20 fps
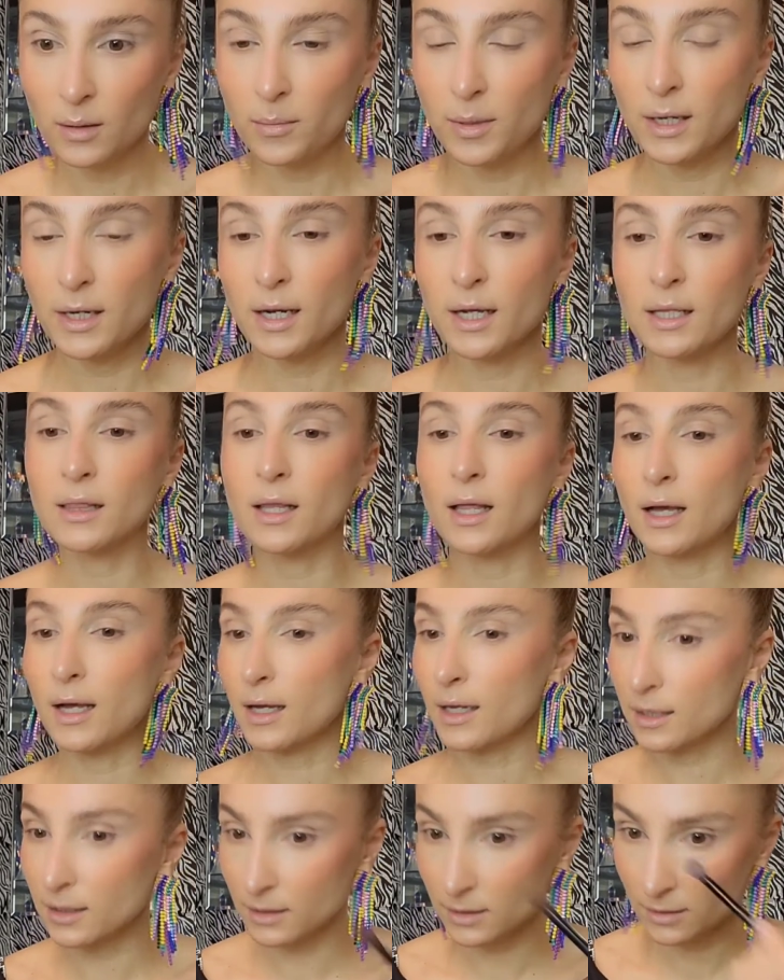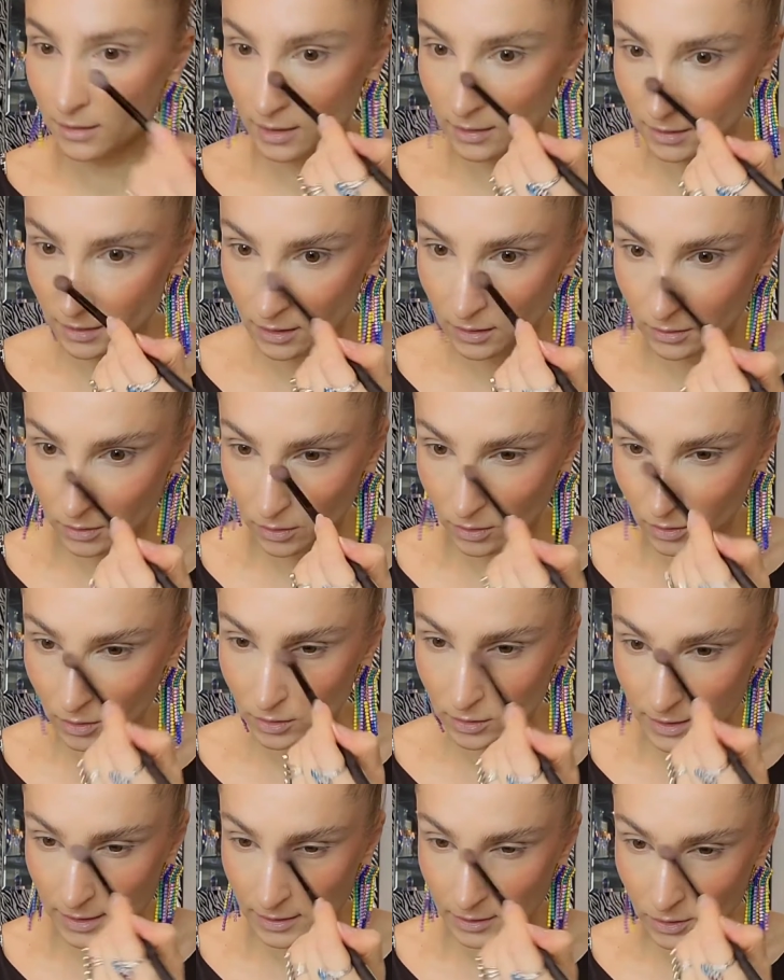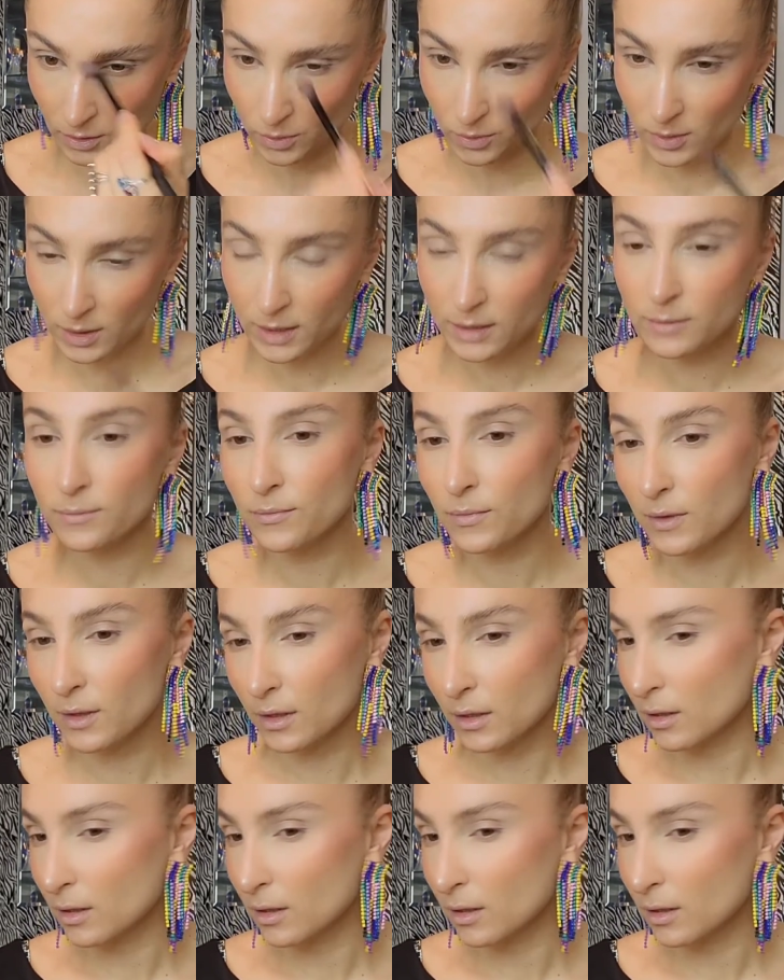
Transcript: but I like that Unearthly new one